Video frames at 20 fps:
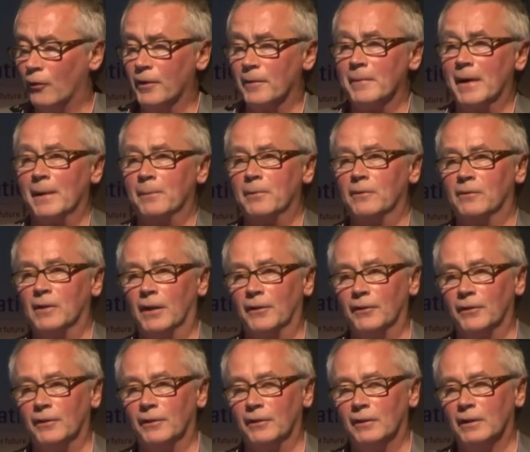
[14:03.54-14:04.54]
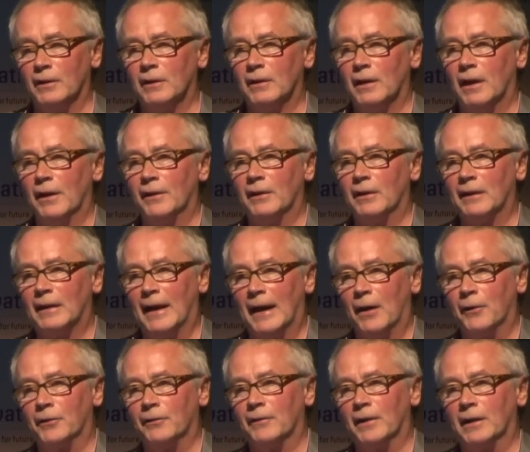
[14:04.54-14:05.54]
the map of London and
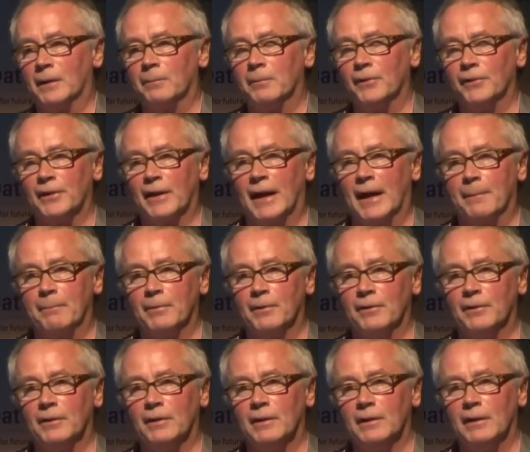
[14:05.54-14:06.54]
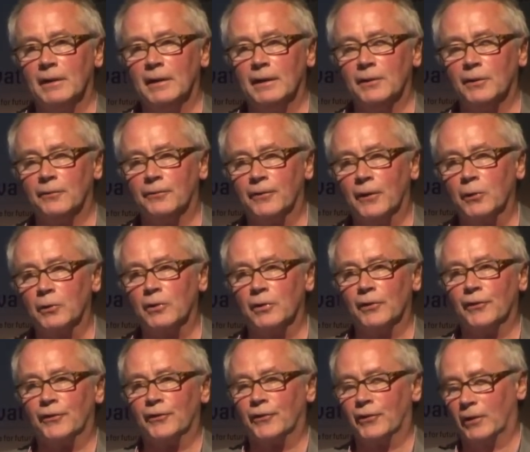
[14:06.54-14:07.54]
allow development to happen in a
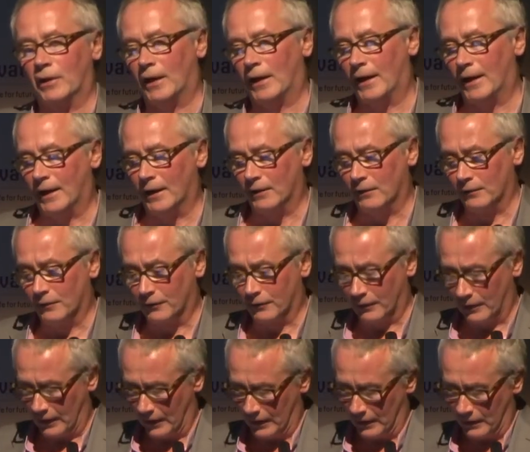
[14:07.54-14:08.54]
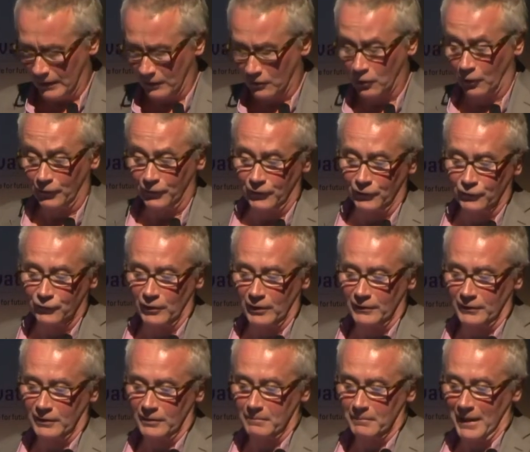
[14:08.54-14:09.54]
focused and a
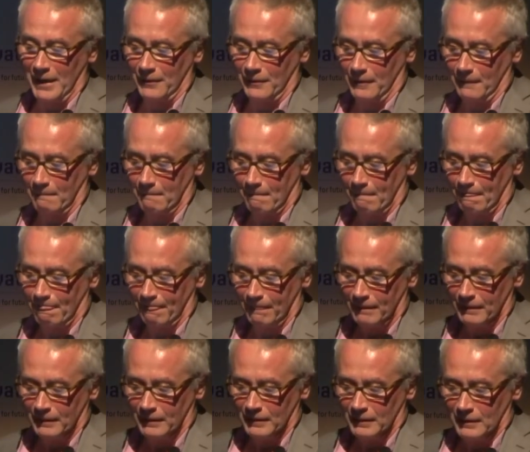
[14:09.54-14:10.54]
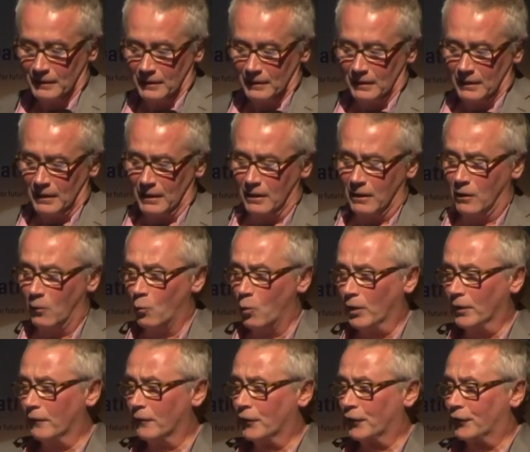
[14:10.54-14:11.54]
concentrated manner. And
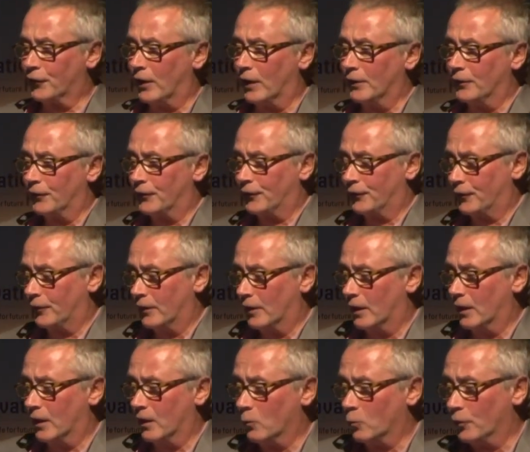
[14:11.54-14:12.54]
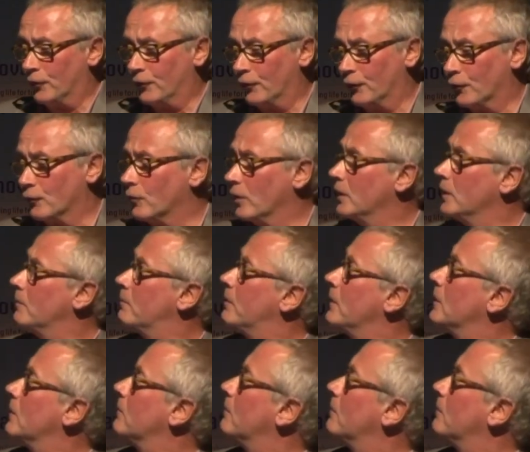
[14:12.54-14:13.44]
one of the sites which has already been